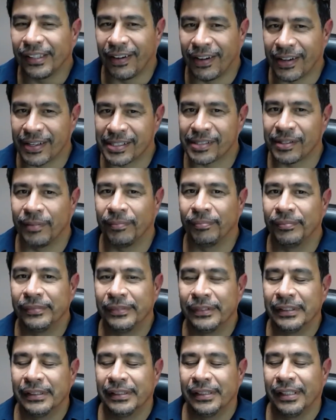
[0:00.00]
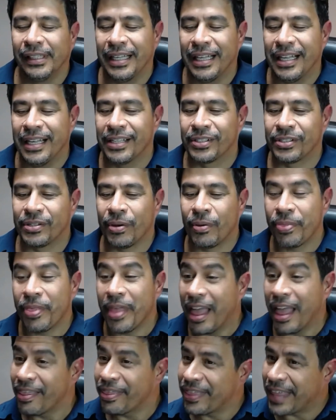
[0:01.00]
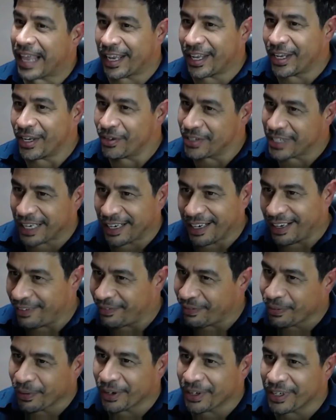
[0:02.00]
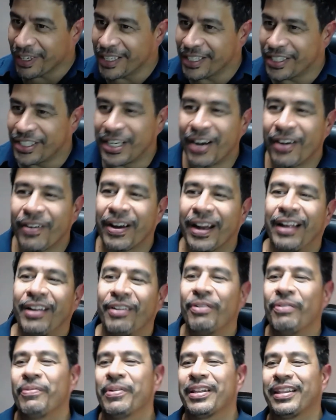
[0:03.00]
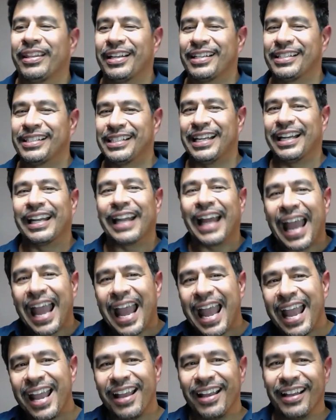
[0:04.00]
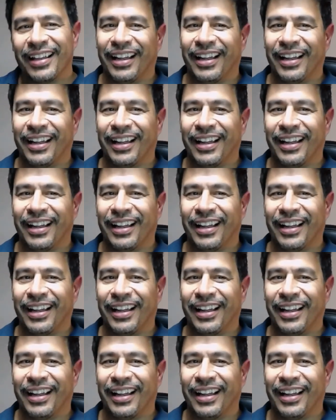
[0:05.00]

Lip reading: awesome. So thank you, Jenny, for sharing with us today.